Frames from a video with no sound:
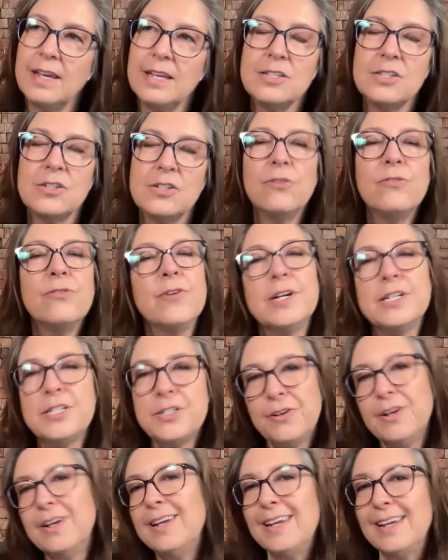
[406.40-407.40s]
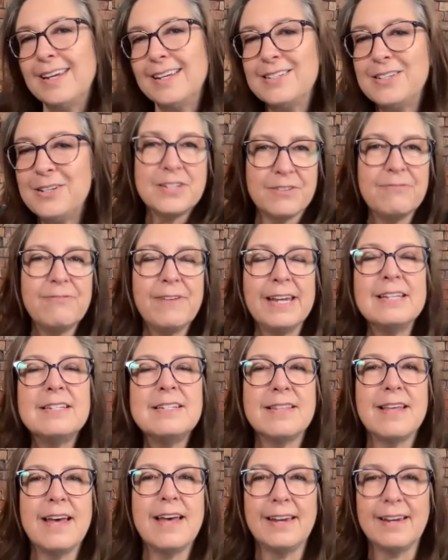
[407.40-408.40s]
it's so frustrating to
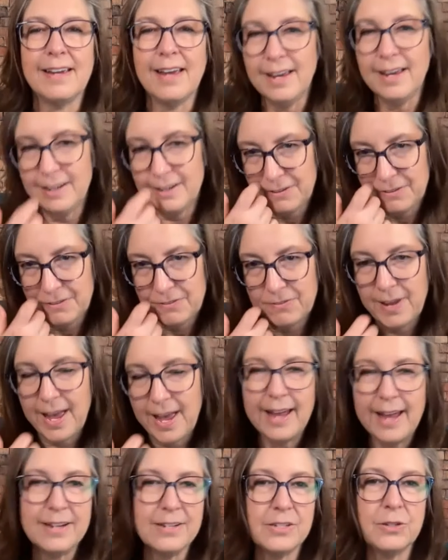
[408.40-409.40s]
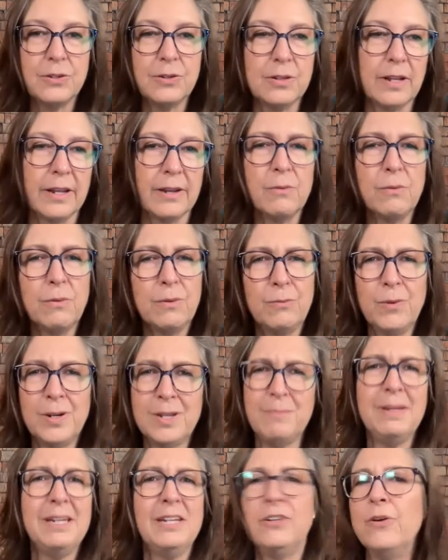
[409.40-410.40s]
face that kind of attitude. Like, well, what do
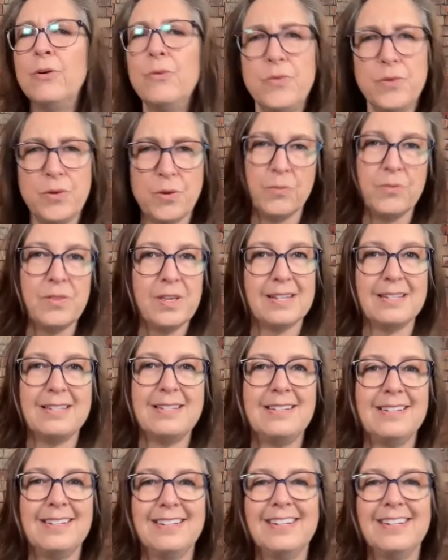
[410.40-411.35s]
you mean you don't know this?